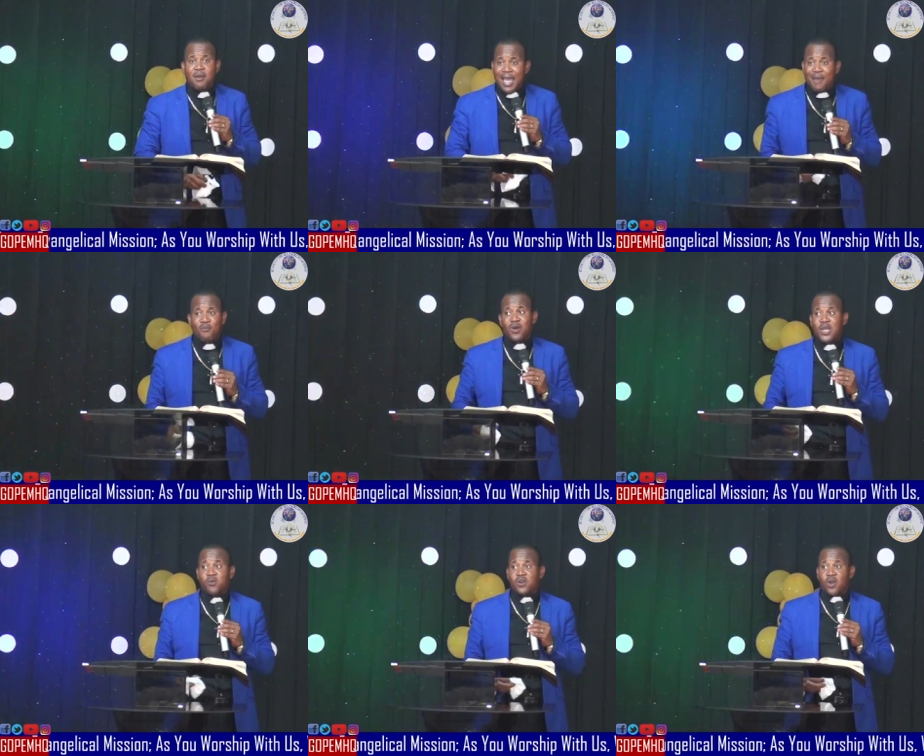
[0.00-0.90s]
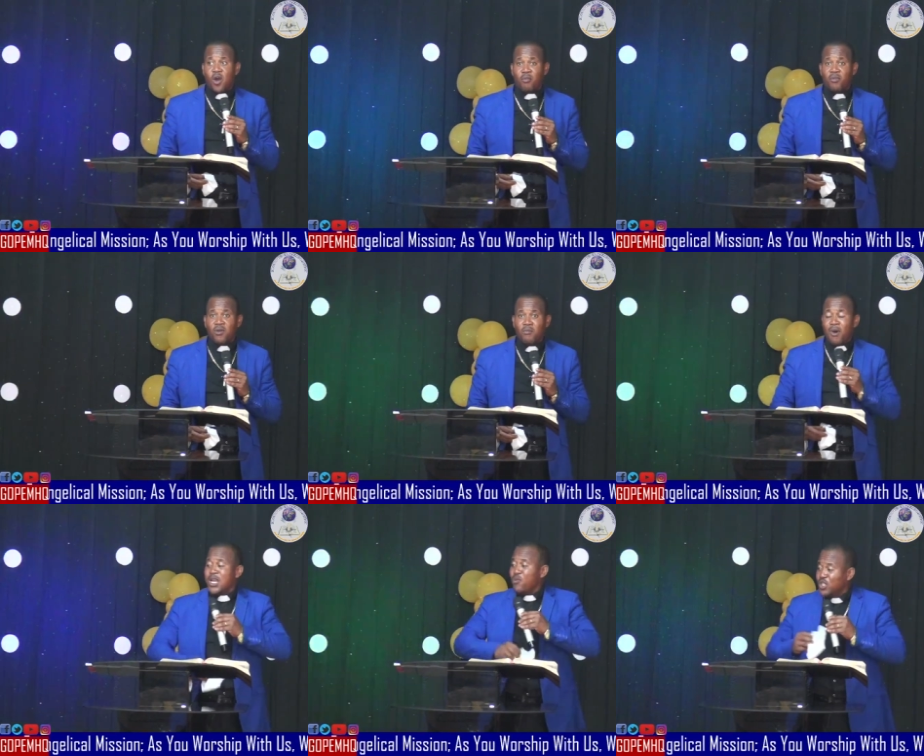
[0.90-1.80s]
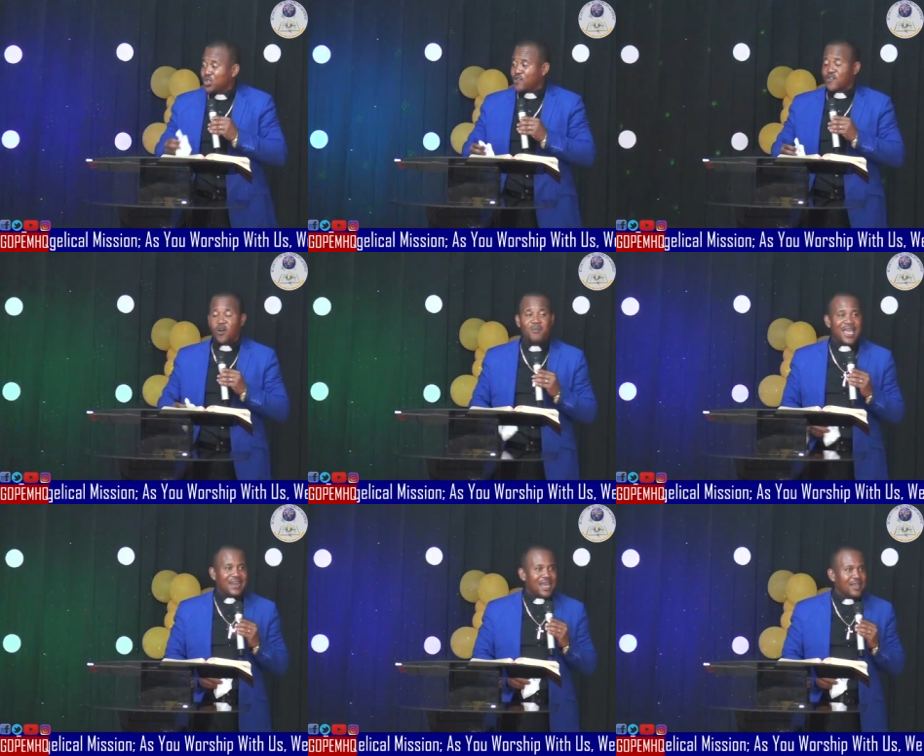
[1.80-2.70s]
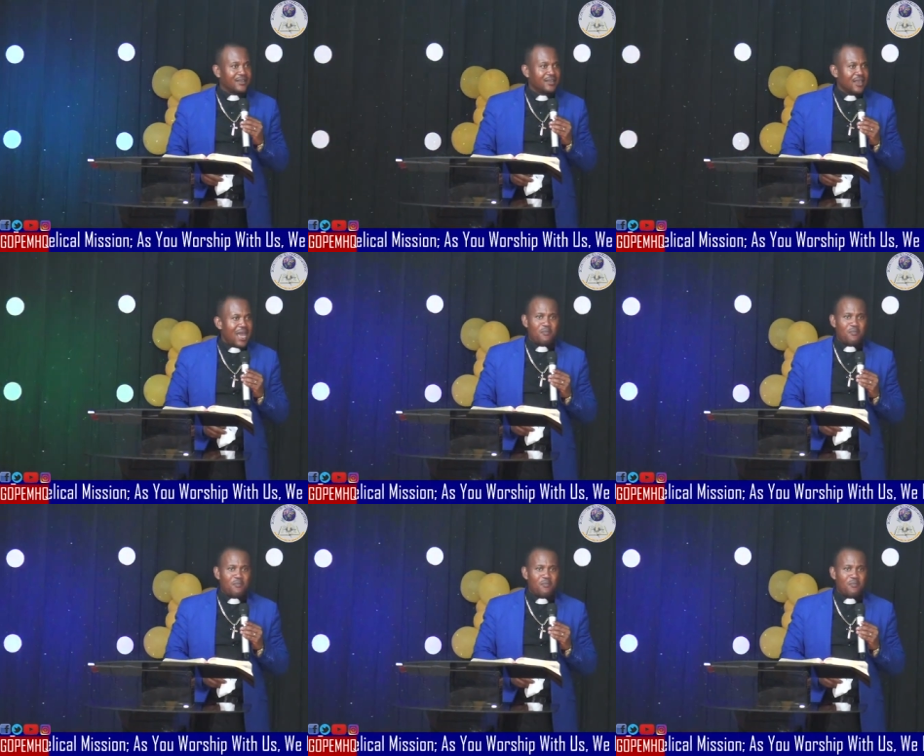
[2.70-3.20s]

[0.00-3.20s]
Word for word: uh, money will come. Money will just come like that. And